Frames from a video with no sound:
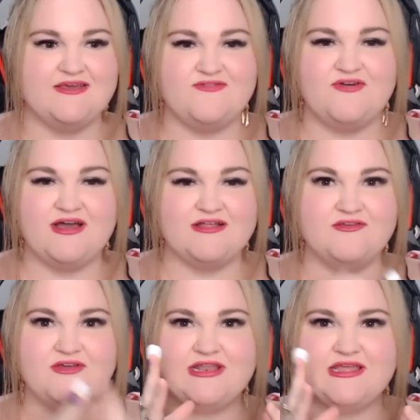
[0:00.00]
fuck,
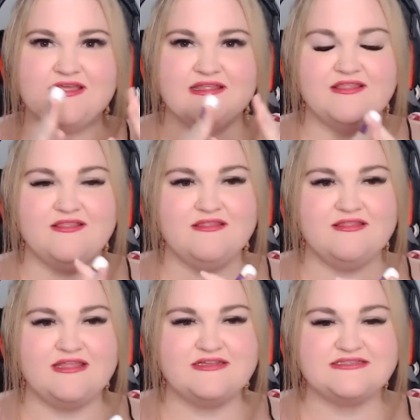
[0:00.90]
look at it.
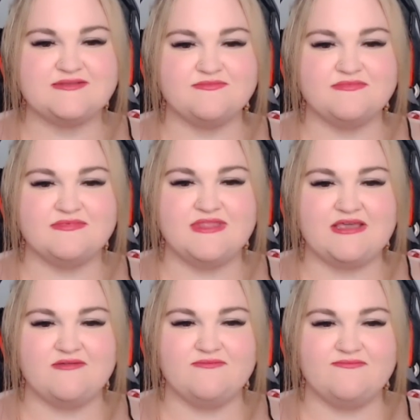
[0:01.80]
They're just like
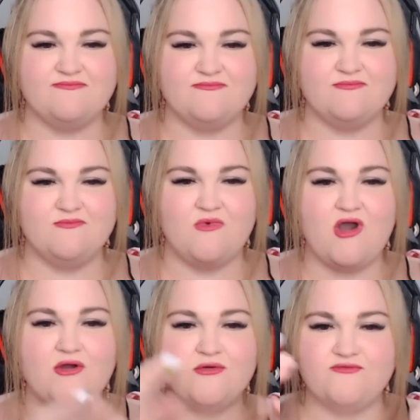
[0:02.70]

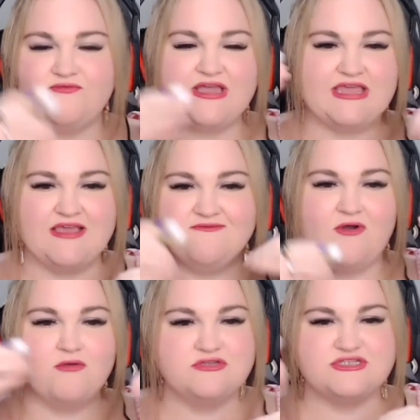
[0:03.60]
wild fucking
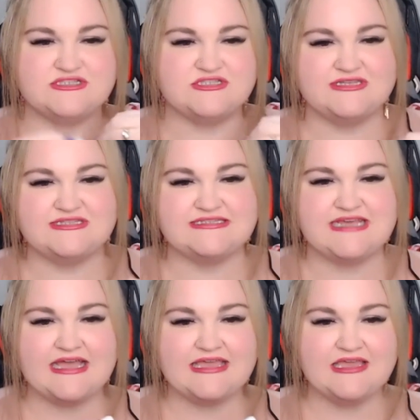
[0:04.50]
vultures just
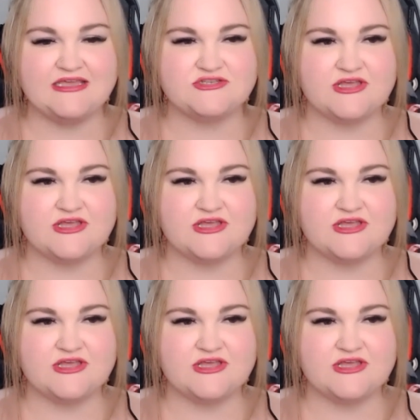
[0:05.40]
attacking each